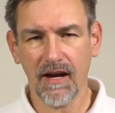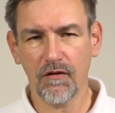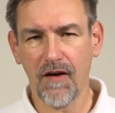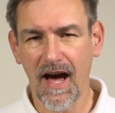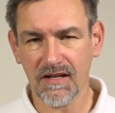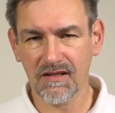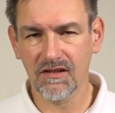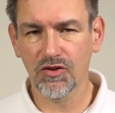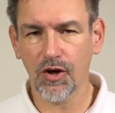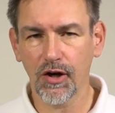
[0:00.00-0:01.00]

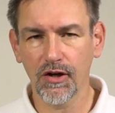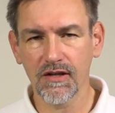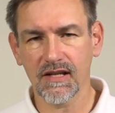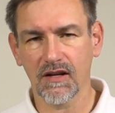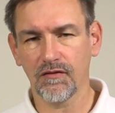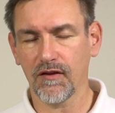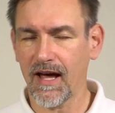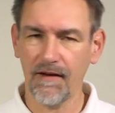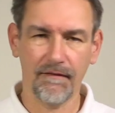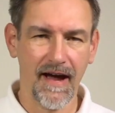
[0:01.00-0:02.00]
fast turns and
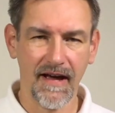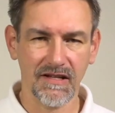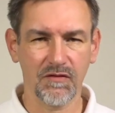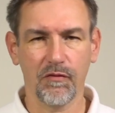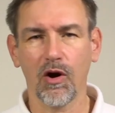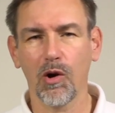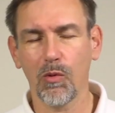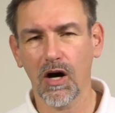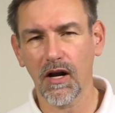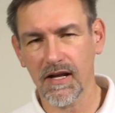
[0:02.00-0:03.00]
fly fast
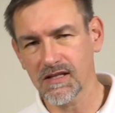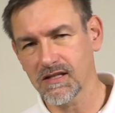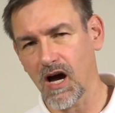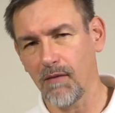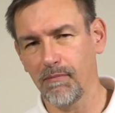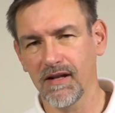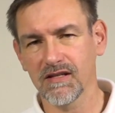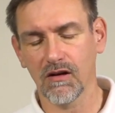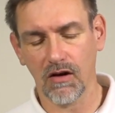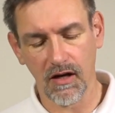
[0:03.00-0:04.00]
forward and stop and
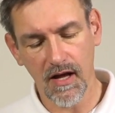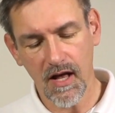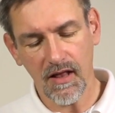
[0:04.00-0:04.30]
so on.